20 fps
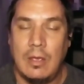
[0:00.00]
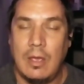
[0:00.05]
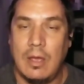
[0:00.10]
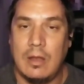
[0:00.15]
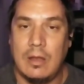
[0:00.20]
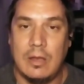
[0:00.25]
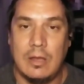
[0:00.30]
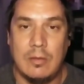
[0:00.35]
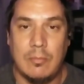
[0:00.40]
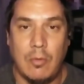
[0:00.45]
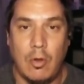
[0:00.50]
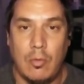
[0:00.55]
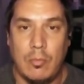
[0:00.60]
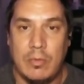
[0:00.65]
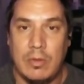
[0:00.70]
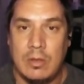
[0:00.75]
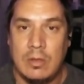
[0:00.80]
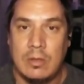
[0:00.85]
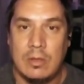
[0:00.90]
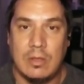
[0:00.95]
at any
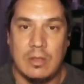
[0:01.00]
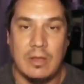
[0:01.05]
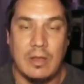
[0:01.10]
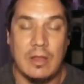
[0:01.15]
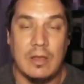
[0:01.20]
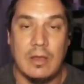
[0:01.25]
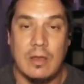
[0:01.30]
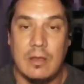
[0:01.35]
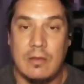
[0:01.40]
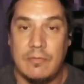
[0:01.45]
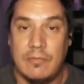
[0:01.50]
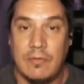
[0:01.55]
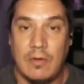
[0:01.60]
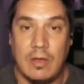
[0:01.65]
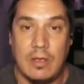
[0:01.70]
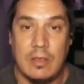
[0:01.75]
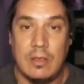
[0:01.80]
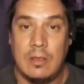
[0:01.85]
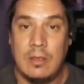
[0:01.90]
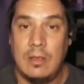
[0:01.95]
moment could end any
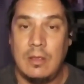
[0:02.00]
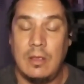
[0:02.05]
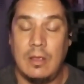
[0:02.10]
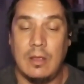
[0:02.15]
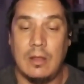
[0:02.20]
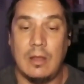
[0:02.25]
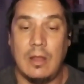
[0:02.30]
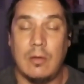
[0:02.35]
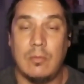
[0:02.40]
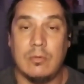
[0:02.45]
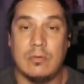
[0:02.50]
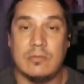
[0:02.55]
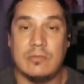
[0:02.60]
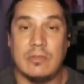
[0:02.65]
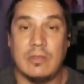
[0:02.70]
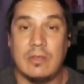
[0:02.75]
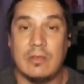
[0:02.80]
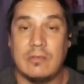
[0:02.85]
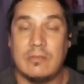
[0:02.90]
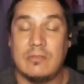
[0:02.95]
fight, and that was
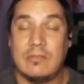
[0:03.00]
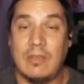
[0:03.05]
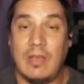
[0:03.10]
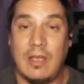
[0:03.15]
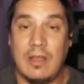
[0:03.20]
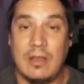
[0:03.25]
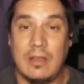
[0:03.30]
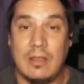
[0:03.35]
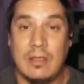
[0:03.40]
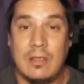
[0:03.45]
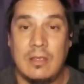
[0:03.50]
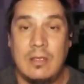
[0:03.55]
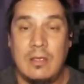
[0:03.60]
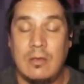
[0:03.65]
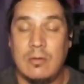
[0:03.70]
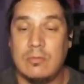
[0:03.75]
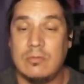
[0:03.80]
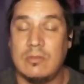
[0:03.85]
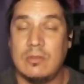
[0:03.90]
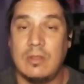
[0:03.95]
exciting.
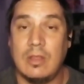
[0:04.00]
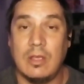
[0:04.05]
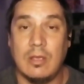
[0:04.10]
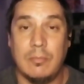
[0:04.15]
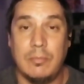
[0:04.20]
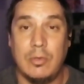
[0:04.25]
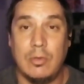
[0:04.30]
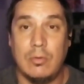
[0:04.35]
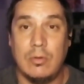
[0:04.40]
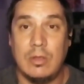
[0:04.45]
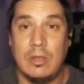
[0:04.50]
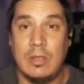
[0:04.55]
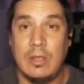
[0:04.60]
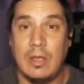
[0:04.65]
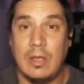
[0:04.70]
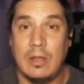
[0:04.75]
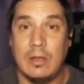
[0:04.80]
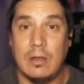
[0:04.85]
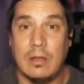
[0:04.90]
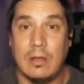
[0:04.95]
It was a thing of beauty,
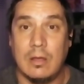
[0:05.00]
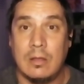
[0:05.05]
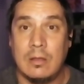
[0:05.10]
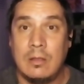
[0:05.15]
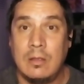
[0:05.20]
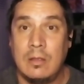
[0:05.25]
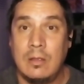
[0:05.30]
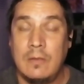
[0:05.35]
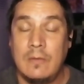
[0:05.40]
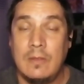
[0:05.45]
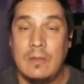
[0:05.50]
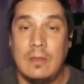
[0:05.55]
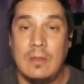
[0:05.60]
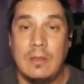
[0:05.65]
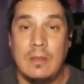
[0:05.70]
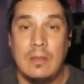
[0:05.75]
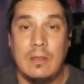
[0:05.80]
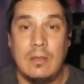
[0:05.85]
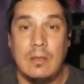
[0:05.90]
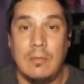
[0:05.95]
and
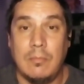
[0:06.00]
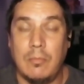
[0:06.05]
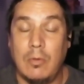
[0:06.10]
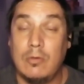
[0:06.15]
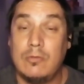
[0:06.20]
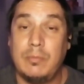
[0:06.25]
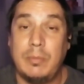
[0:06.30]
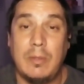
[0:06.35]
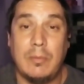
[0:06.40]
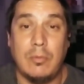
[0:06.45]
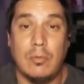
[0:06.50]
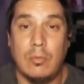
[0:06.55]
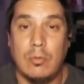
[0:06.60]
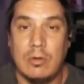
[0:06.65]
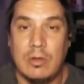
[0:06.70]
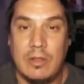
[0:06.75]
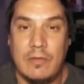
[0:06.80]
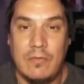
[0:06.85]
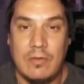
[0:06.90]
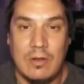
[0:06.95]
most people
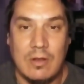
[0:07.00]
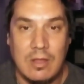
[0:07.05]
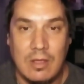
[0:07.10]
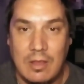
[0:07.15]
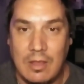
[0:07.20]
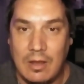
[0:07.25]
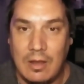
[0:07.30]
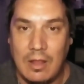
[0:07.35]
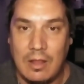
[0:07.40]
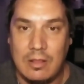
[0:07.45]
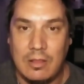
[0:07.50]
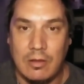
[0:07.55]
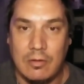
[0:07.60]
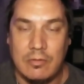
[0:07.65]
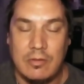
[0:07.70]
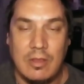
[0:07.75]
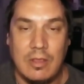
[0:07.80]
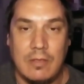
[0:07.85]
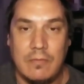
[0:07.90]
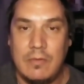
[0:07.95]
weren't even looking at their
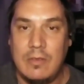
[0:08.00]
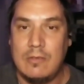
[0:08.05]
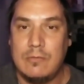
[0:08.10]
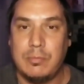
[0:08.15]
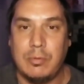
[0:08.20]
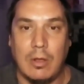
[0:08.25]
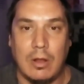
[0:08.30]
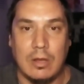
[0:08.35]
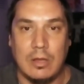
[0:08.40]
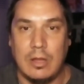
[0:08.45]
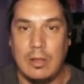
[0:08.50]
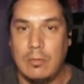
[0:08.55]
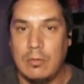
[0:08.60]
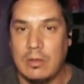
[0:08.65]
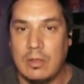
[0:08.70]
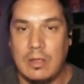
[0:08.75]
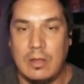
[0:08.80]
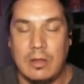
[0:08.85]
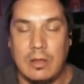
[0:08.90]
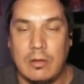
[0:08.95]
TVs. Probably they were
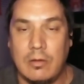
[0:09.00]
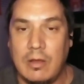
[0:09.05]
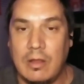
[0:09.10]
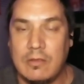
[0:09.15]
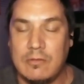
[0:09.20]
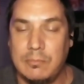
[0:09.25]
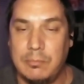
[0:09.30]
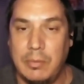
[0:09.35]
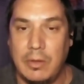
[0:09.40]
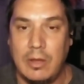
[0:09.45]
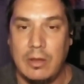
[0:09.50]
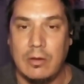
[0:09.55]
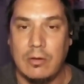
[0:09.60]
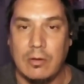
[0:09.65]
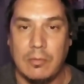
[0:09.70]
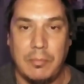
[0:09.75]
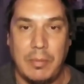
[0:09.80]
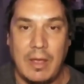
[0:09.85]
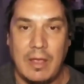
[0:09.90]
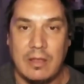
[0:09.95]
getting their next beer
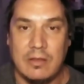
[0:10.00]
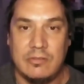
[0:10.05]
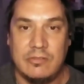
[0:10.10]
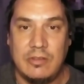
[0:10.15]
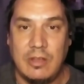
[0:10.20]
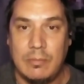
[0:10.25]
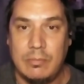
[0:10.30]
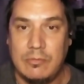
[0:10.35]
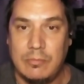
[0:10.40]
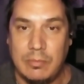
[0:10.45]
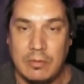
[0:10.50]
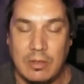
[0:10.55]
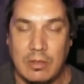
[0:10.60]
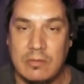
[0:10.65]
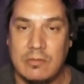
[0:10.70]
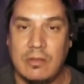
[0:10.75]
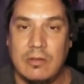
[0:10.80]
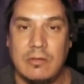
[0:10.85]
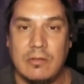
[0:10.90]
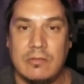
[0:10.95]
or bag of chips
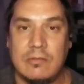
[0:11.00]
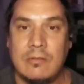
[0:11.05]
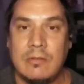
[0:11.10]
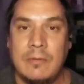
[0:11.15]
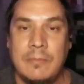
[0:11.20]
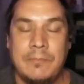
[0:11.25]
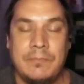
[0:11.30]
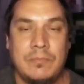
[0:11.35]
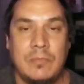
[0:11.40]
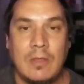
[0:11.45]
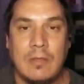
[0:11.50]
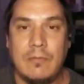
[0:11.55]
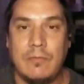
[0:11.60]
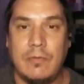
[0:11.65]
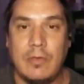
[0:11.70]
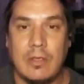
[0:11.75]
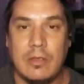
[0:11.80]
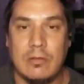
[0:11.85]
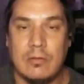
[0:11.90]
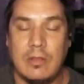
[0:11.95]
because they just
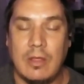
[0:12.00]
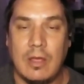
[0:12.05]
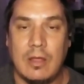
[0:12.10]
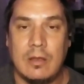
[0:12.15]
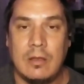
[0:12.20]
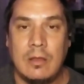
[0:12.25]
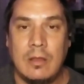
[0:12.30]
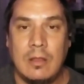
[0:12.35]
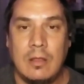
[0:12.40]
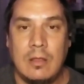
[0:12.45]
figured that